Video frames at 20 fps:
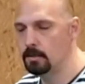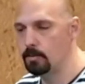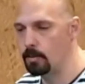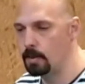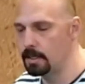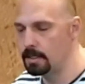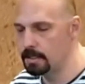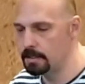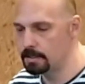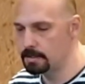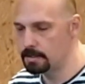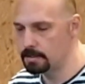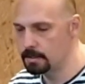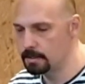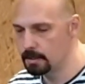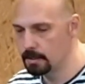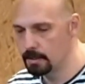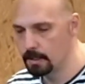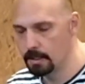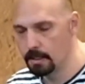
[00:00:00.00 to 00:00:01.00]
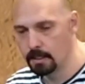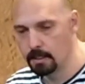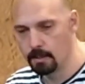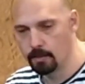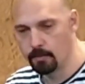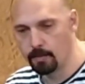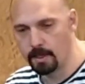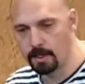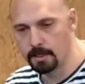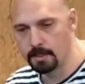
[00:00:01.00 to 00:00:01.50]
One is
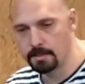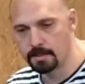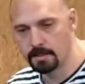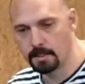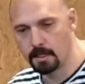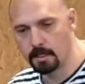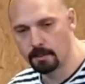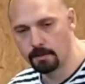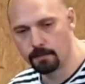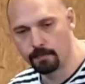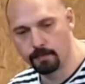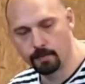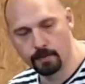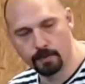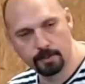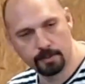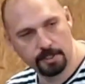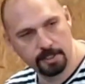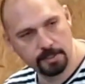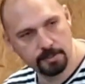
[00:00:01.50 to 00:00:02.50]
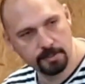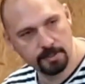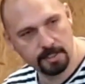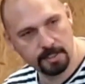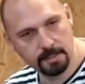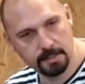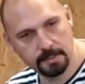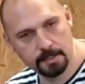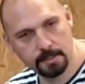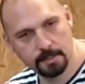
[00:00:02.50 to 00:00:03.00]
violence done for
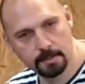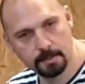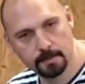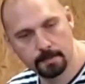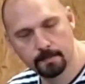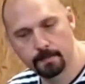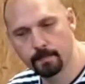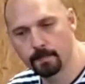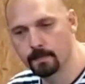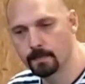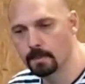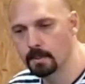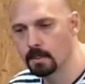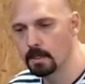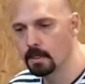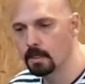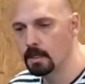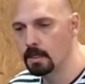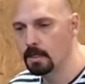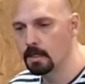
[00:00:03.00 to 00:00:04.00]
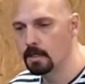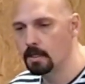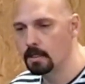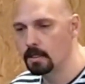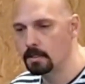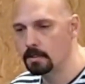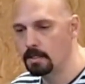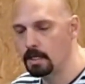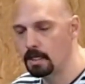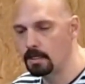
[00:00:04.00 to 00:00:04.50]
resources.
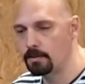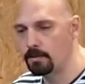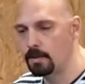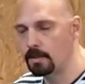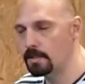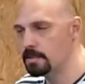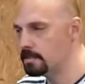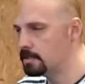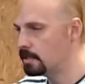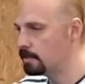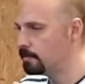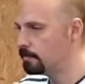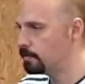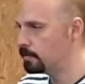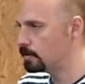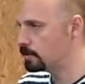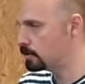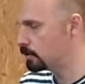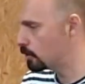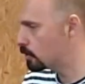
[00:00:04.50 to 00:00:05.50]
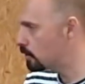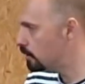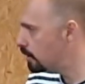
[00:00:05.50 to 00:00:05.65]
The other one is done for social